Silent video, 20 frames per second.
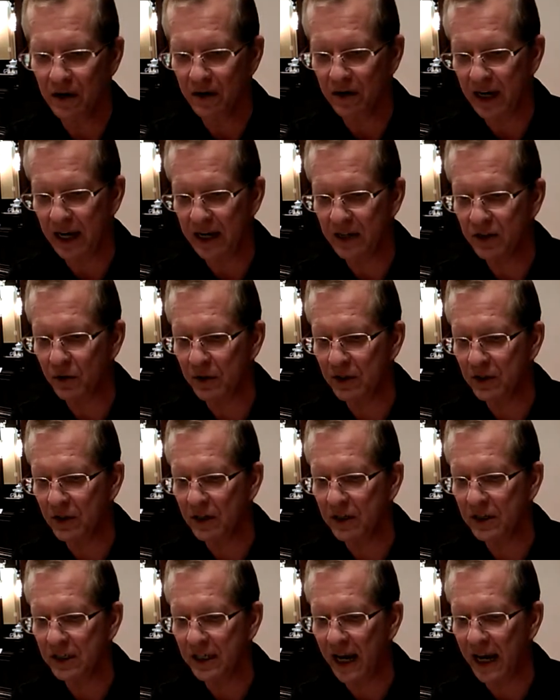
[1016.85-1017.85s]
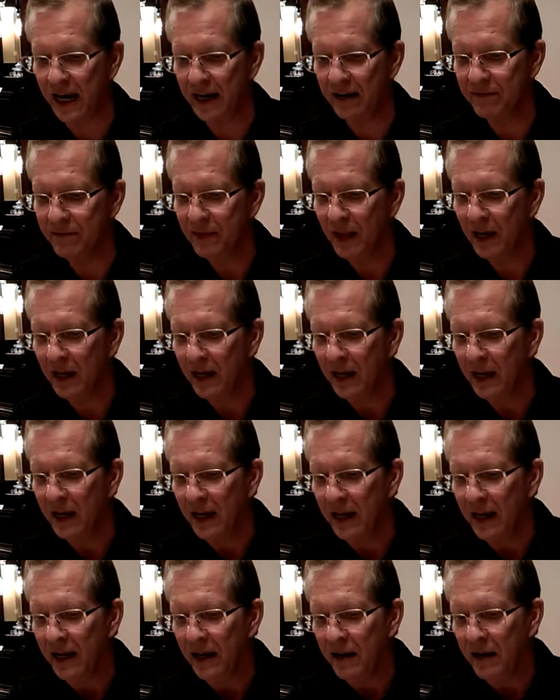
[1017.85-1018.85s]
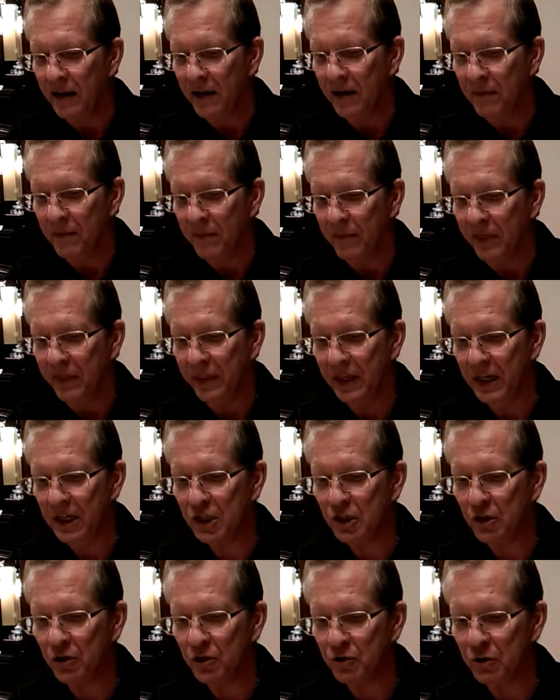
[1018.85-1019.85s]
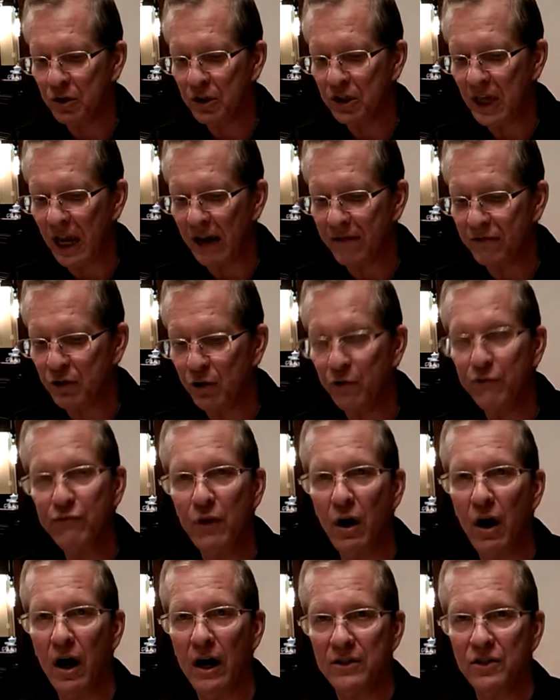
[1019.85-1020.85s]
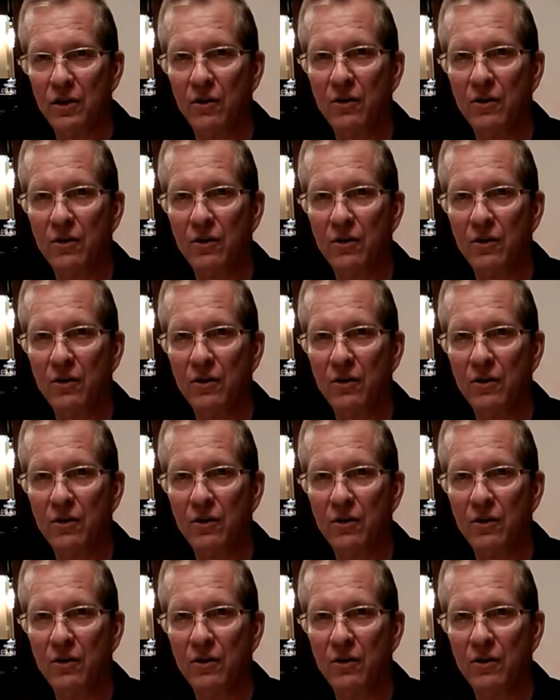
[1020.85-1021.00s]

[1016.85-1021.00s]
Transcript: Okay, so he's going to say these sutras have two flaws.